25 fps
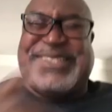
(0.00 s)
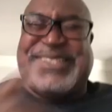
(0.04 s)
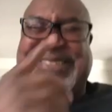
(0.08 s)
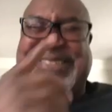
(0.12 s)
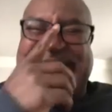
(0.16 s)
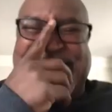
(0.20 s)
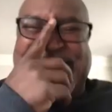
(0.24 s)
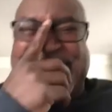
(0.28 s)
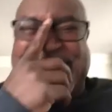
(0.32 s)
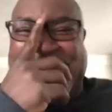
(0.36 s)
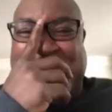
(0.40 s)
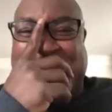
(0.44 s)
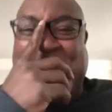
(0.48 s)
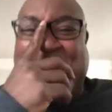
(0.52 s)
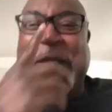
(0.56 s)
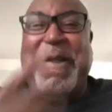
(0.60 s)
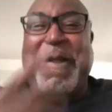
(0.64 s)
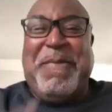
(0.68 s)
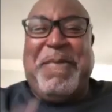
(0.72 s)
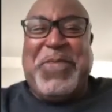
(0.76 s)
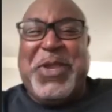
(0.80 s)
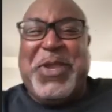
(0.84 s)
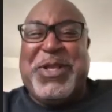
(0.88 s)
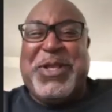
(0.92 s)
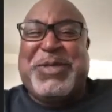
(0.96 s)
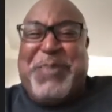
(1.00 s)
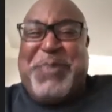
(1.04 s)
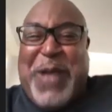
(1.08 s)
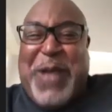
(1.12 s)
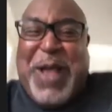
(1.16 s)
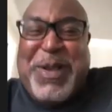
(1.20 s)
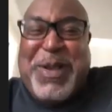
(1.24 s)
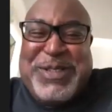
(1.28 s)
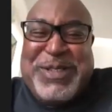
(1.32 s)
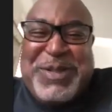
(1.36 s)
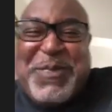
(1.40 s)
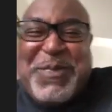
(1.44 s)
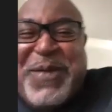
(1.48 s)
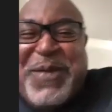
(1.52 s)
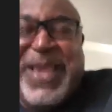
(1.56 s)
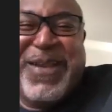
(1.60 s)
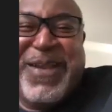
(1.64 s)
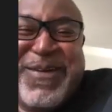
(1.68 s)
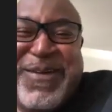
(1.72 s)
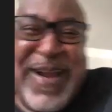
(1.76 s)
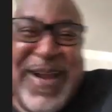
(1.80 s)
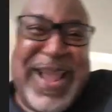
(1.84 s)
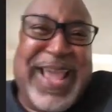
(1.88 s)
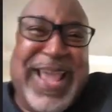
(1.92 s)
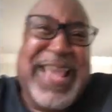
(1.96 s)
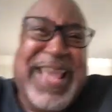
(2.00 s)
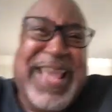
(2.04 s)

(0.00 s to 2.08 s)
right? You were supposed to be, right?